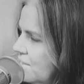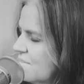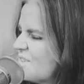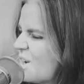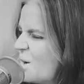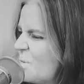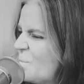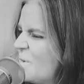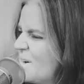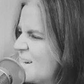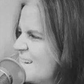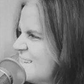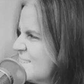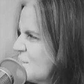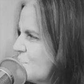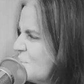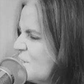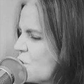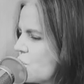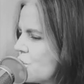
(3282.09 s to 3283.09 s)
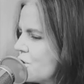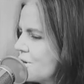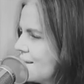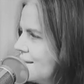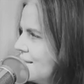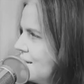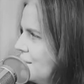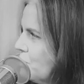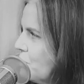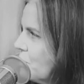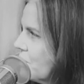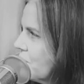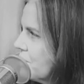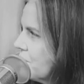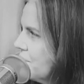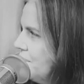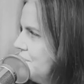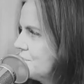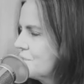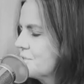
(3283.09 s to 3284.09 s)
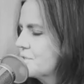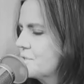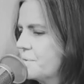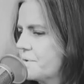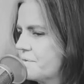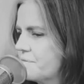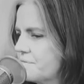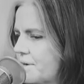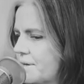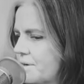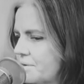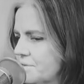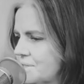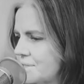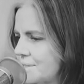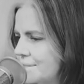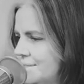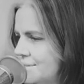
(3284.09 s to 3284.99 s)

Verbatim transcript: of not wanting to be hurt anymore and just going, fine, I'll